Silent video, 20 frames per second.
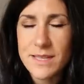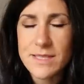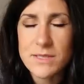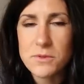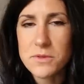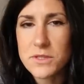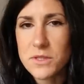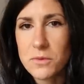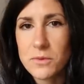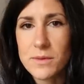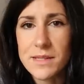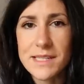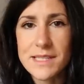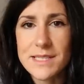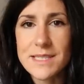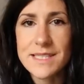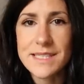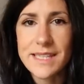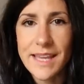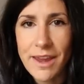It's also really
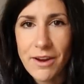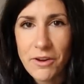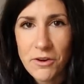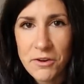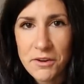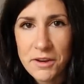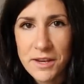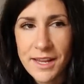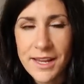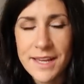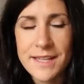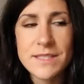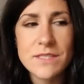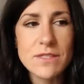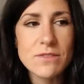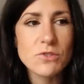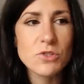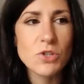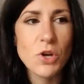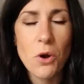scary. It's
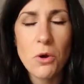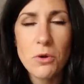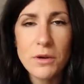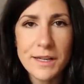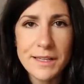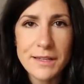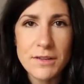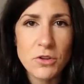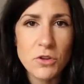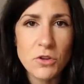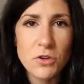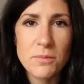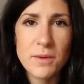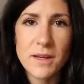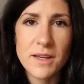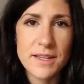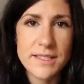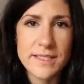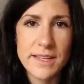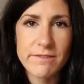totally new
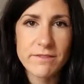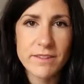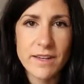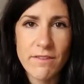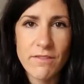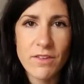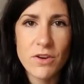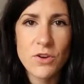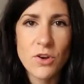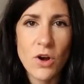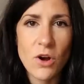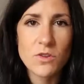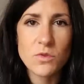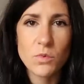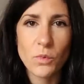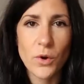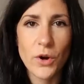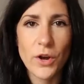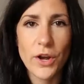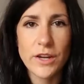because I've never not
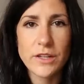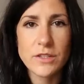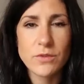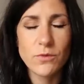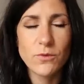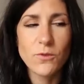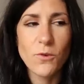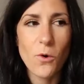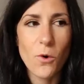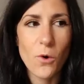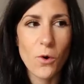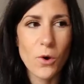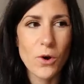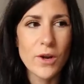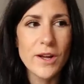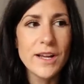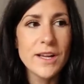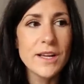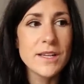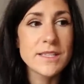worked
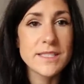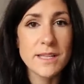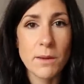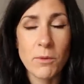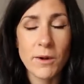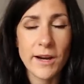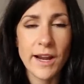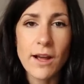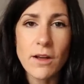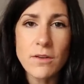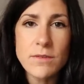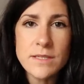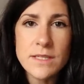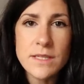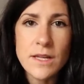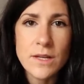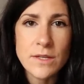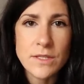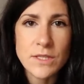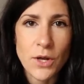for someone else.
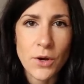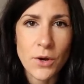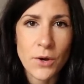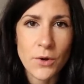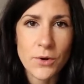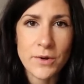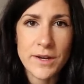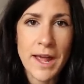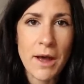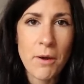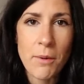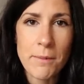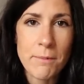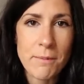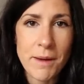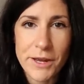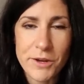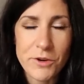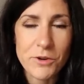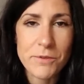So now I'm
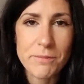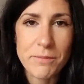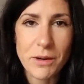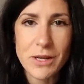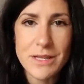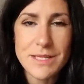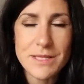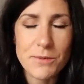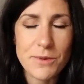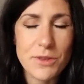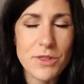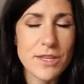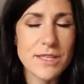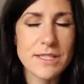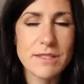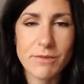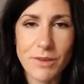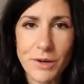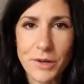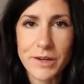my own boss, which
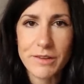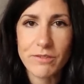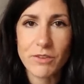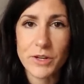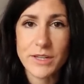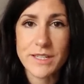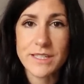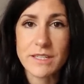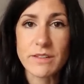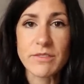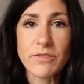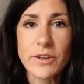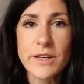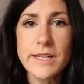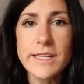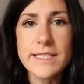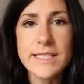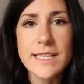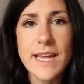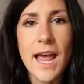is very, very
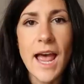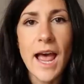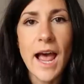different.